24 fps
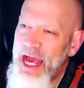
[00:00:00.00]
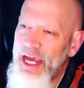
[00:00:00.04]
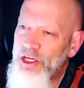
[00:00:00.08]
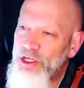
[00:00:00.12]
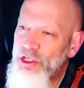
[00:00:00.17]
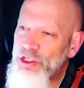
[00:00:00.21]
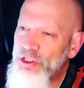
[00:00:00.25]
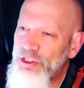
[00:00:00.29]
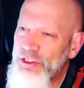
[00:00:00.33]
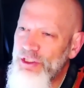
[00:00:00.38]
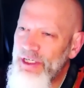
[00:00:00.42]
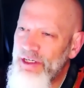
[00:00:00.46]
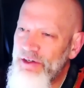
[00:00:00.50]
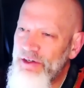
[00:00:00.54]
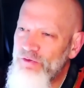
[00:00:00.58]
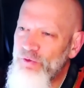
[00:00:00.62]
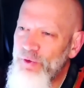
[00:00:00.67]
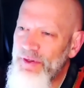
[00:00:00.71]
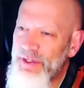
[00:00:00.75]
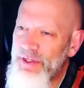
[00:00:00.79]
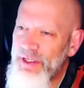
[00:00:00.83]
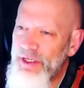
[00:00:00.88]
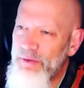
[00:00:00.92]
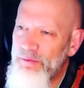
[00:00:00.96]
could have
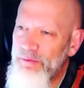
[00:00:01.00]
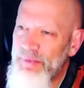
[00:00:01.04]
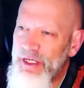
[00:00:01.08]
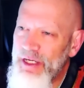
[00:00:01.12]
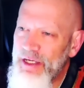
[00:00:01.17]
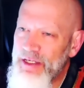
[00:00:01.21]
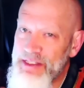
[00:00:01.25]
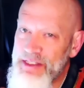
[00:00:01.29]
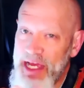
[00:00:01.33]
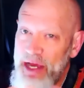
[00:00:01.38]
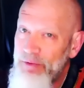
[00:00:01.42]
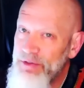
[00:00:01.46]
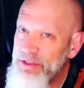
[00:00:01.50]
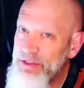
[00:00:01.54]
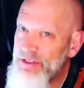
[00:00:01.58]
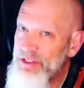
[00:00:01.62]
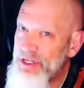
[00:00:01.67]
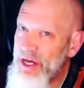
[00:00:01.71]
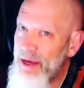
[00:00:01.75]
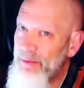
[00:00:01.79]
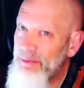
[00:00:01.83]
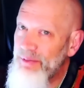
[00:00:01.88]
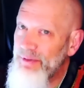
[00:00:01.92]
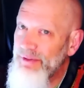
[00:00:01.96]
with him because I was a
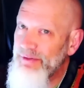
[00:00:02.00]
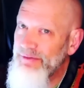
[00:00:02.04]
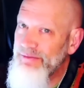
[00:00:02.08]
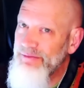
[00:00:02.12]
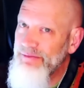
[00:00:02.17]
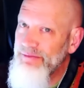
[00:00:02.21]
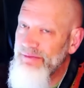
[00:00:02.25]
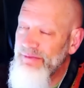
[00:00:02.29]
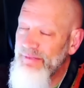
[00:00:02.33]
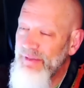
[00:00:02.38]
chaplain.